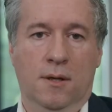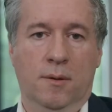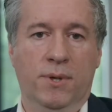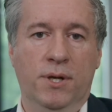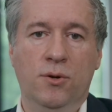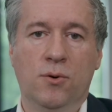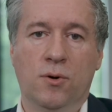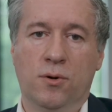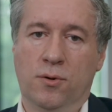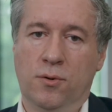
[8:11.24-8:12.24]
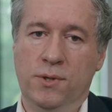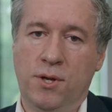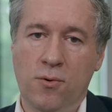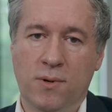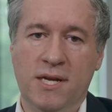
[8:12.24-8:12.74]
But at York, we
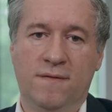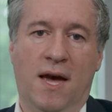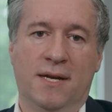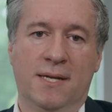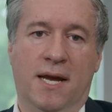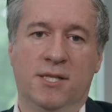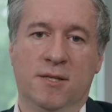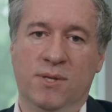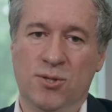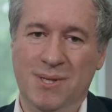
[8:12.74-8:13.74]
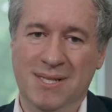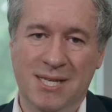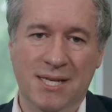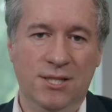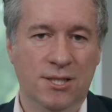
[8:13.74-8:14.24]
don't leave that connection between
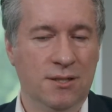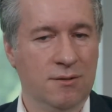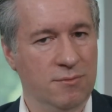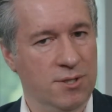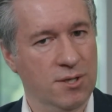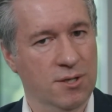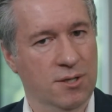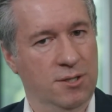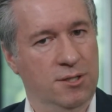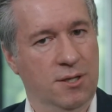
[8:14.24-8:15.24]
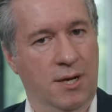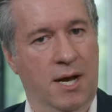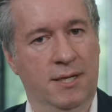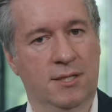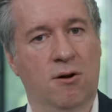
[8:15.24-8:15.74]
teaching, research, and
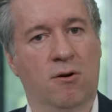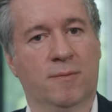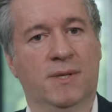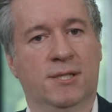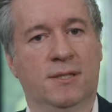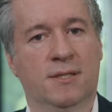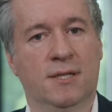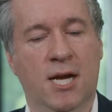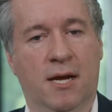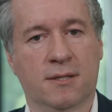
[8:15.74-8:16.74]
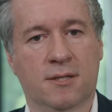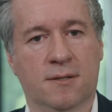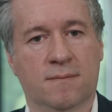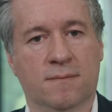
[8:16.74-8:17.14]
our historic mission to chance.